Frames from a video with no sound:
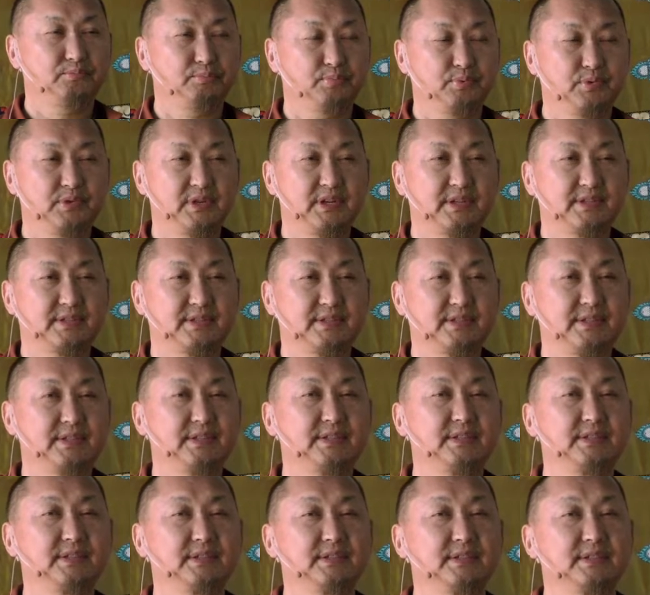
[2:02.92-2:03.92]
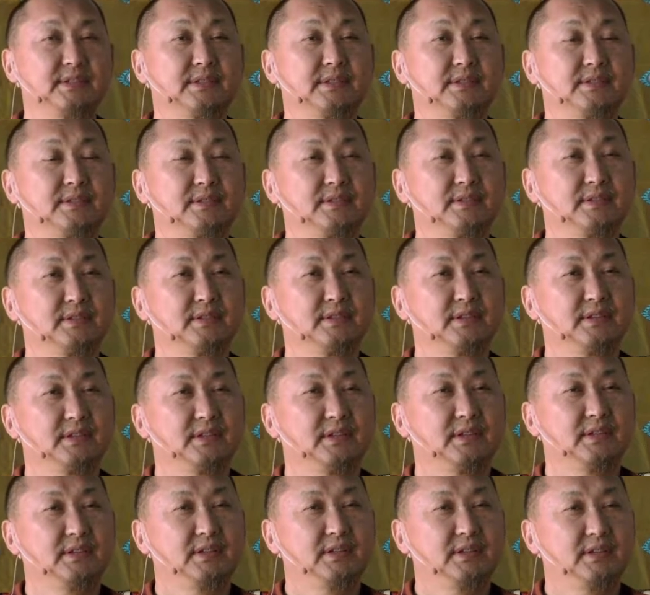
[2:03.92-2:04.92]
Buddha's teachings,
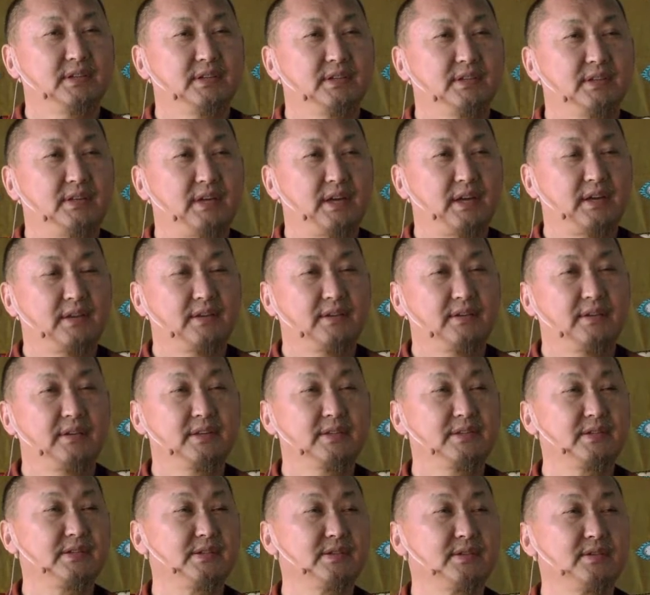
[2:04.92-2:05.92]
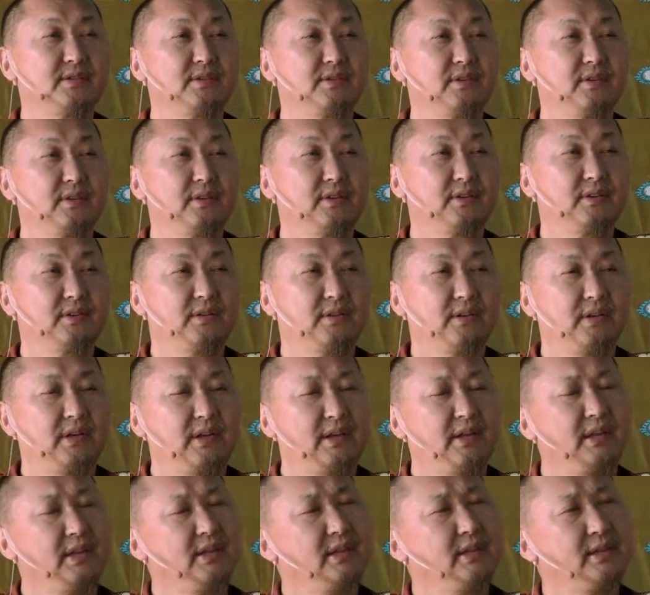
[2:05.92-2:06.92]
and this is
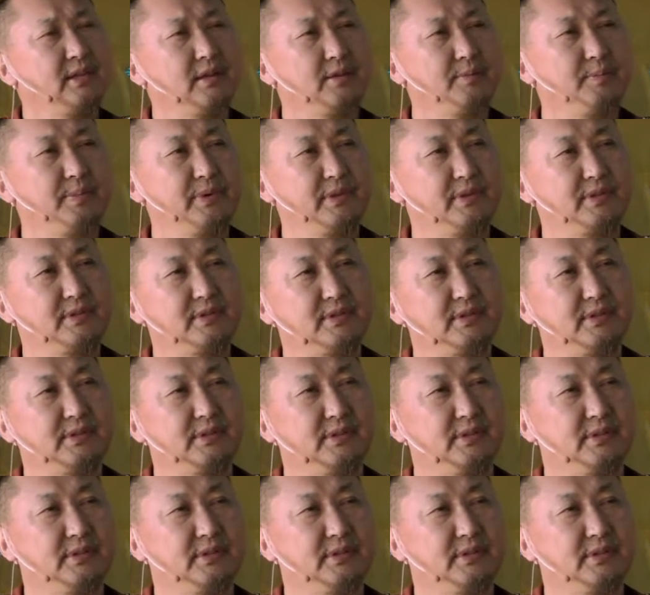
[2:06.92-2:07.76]
a little bit